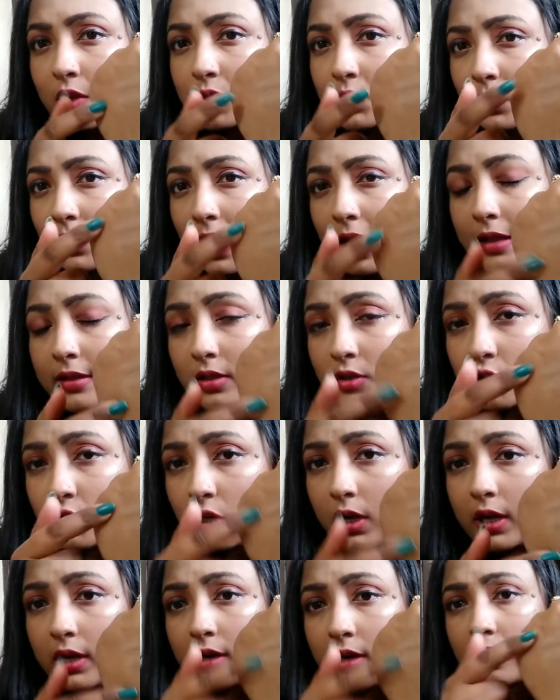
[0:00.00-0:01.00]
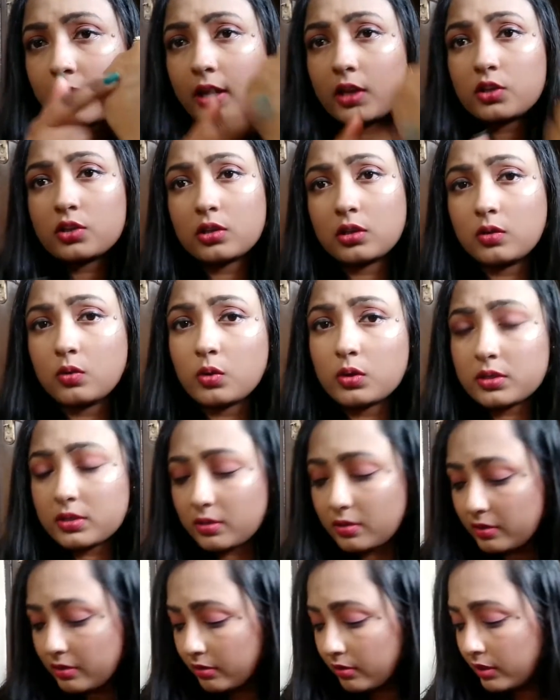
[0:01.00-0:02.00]
So yeah, the shade range
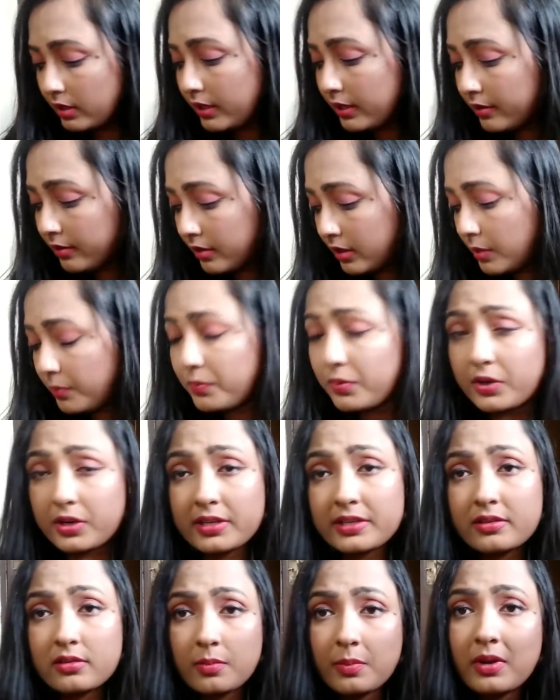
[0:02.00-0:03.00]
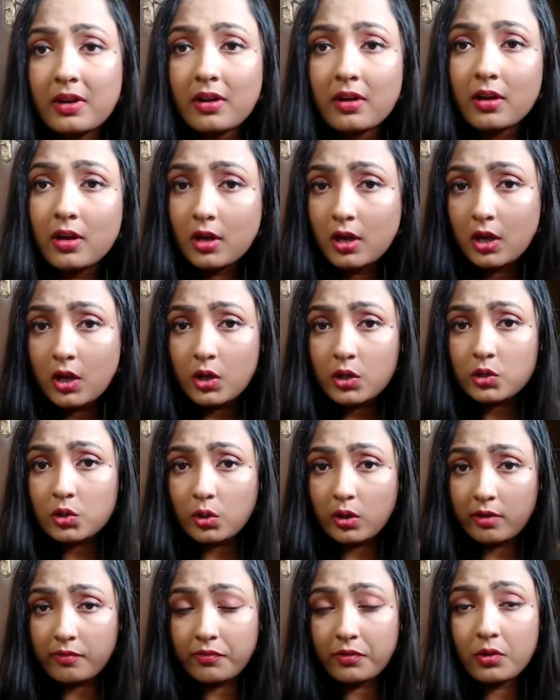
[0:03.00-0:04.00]
looks really pretty similar.
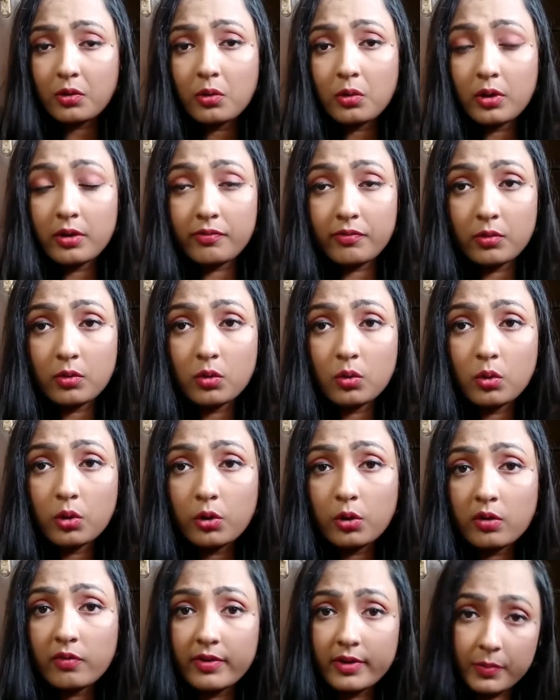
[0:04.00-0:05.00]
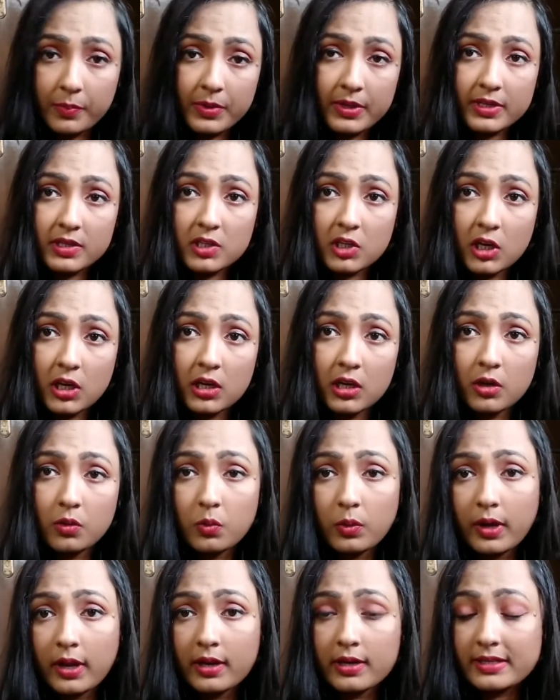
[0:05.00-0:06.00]
So if you know your Fit Me shade,
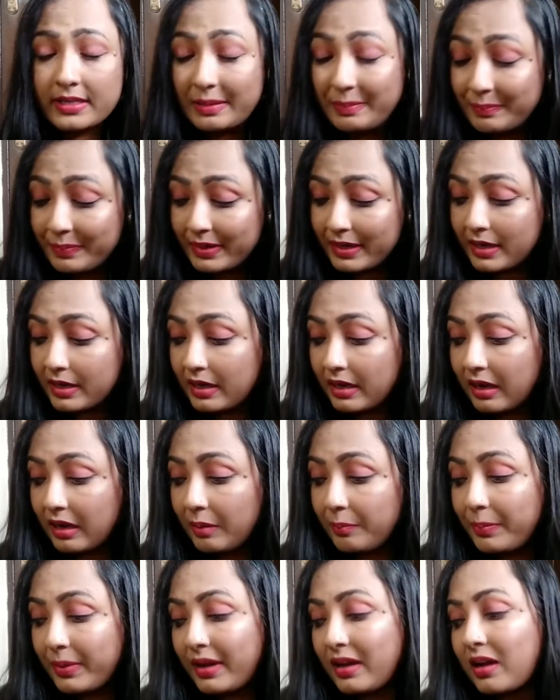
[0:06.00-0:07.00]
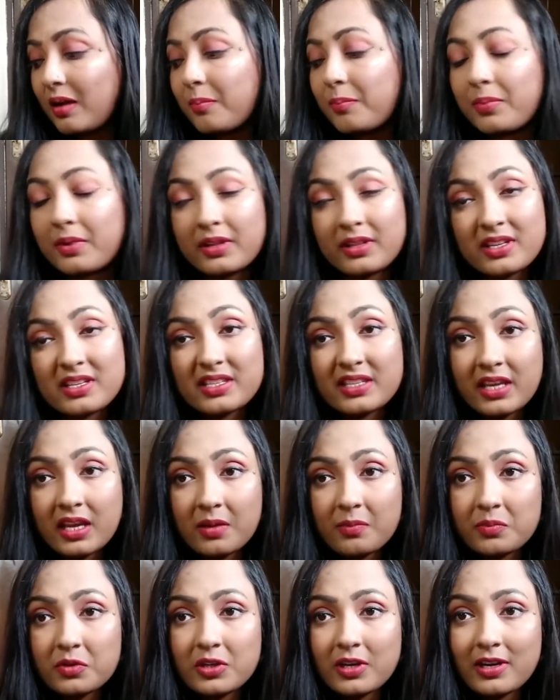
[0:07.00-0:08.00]
you can simply pick up the
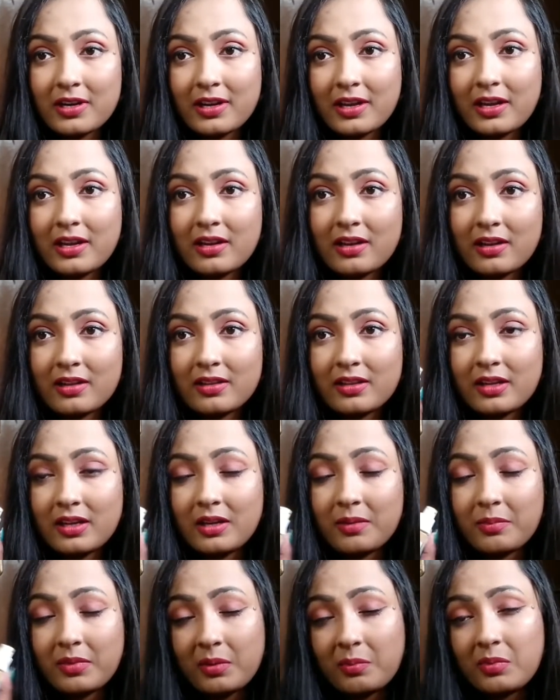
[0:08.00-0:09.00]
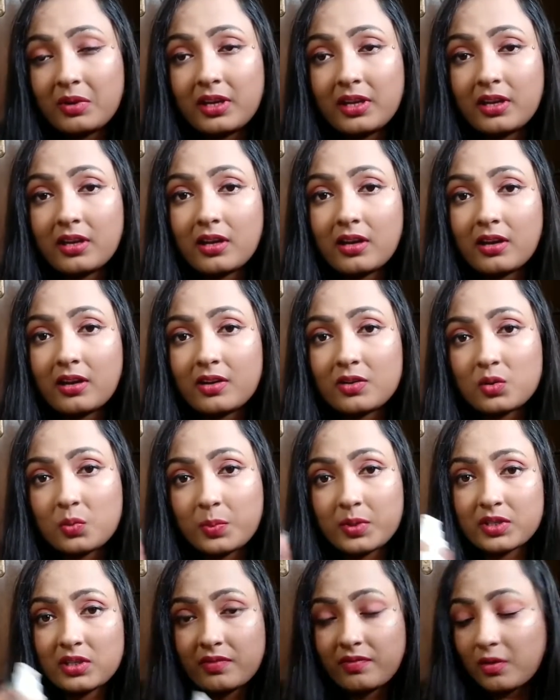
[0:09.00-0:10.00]
same shade in the Maybelline
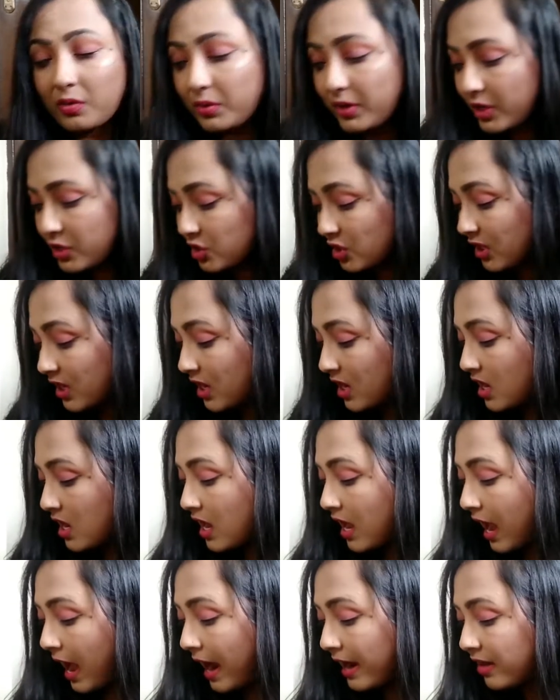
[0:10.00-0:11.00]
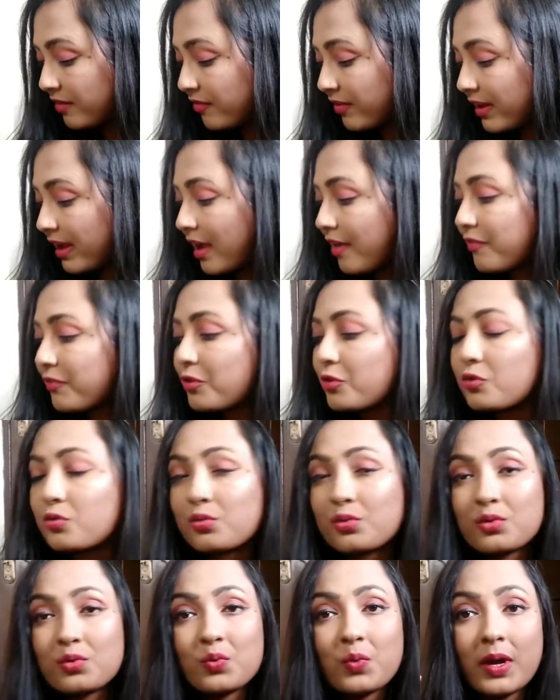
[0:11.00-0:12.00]
Superstay foundation. And if I have to
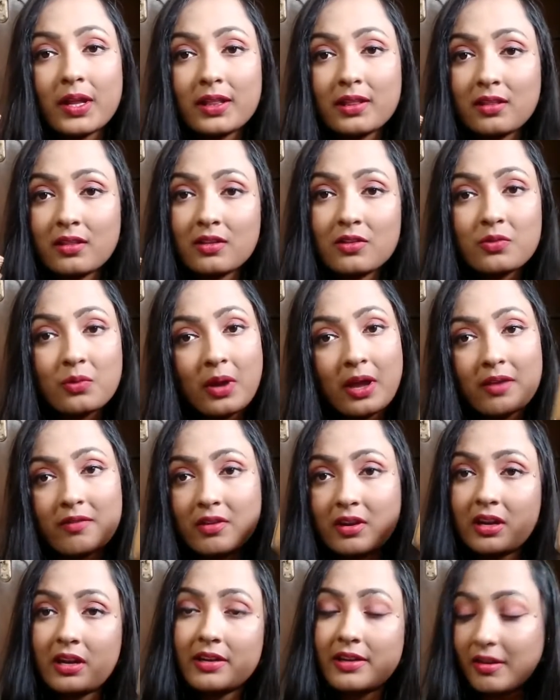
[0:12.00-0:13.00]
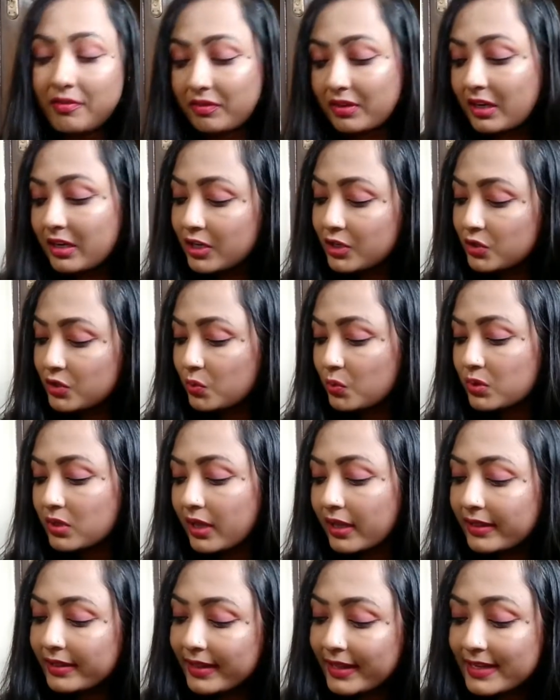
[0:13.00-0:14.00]
choose one, so I will definitely choose
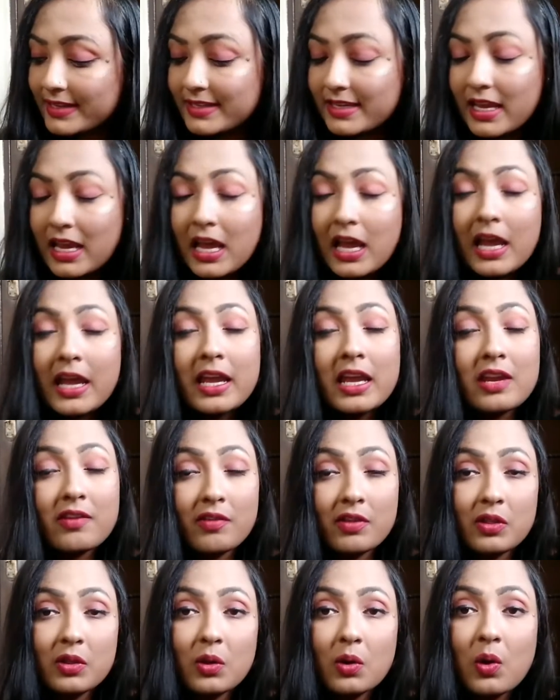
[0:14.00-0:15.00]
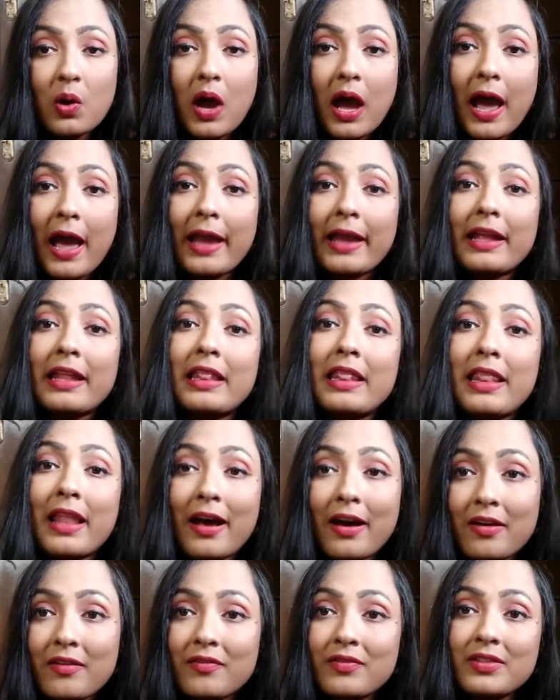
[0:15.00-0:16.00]
this, even though I
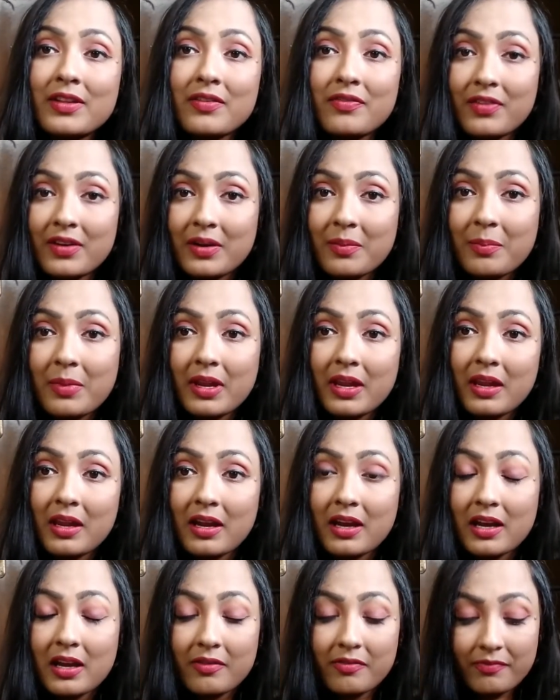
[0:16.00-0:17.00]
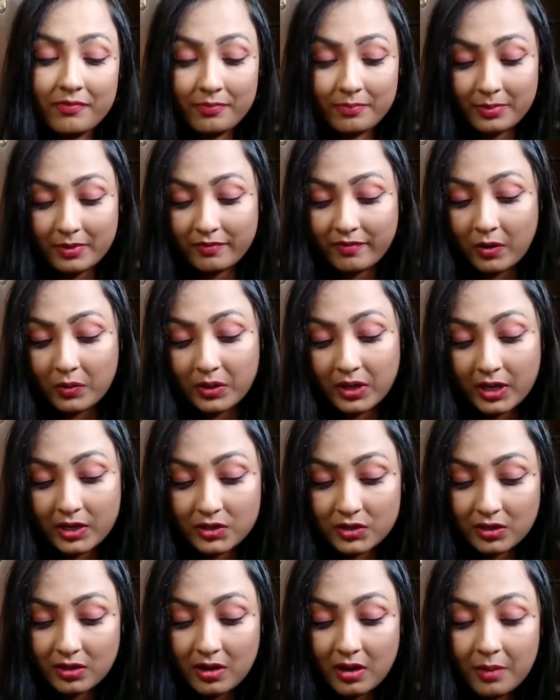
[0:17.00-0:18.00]
love the Fit Me
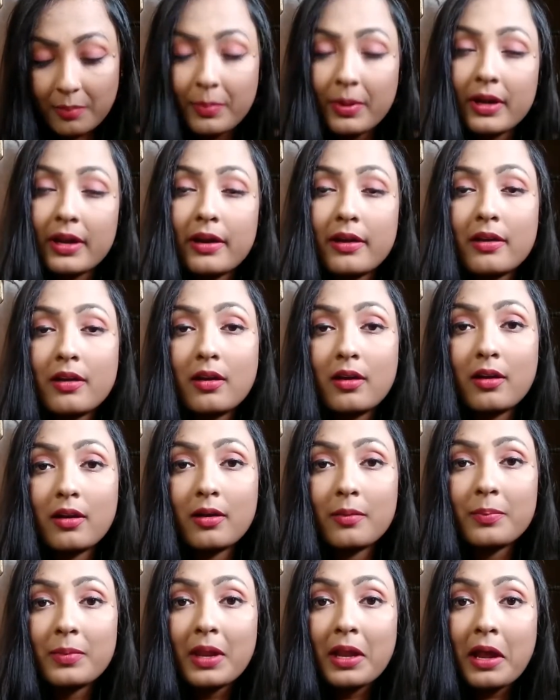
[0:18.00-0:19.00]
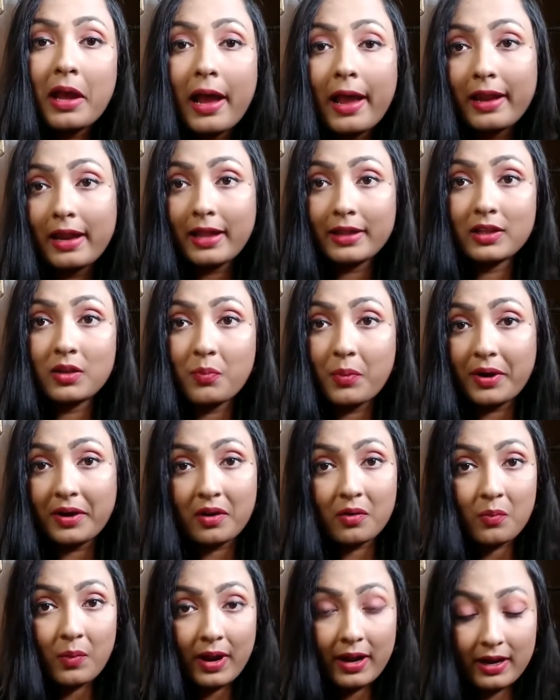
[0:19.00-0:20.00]
foundation, but I like the
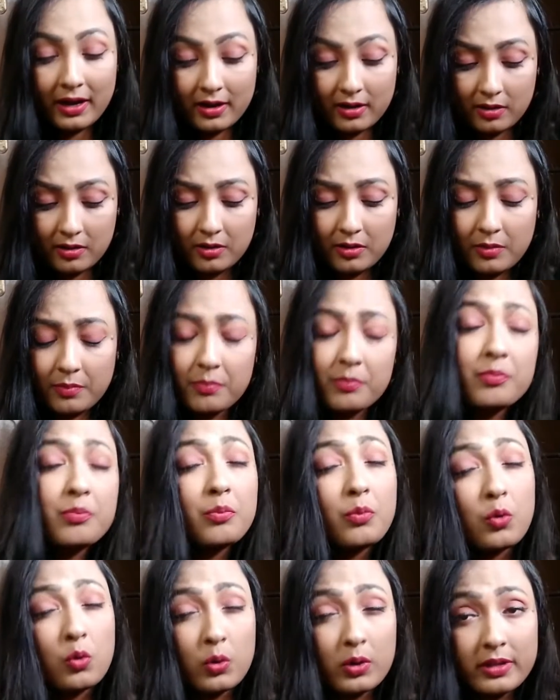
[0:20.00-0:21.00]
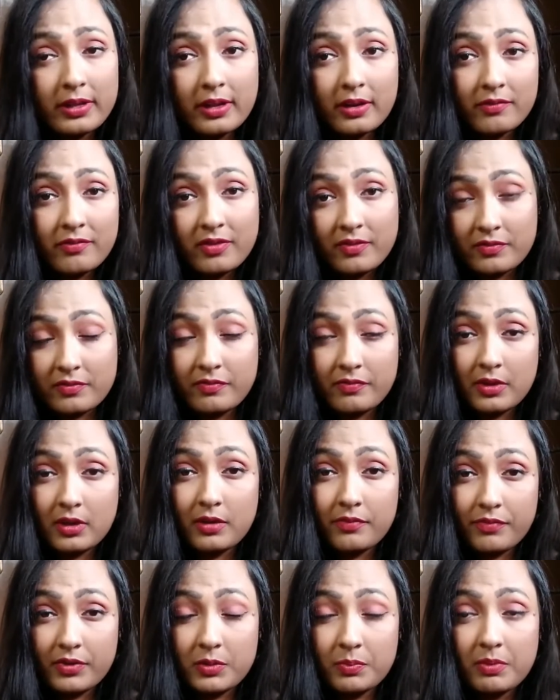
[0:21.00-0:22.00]
Wet n Wild more than
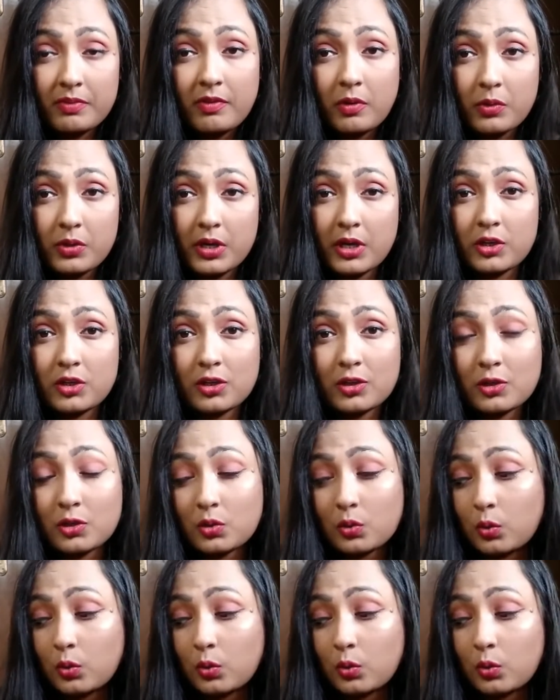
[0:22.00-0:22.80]
Fit Me foundation.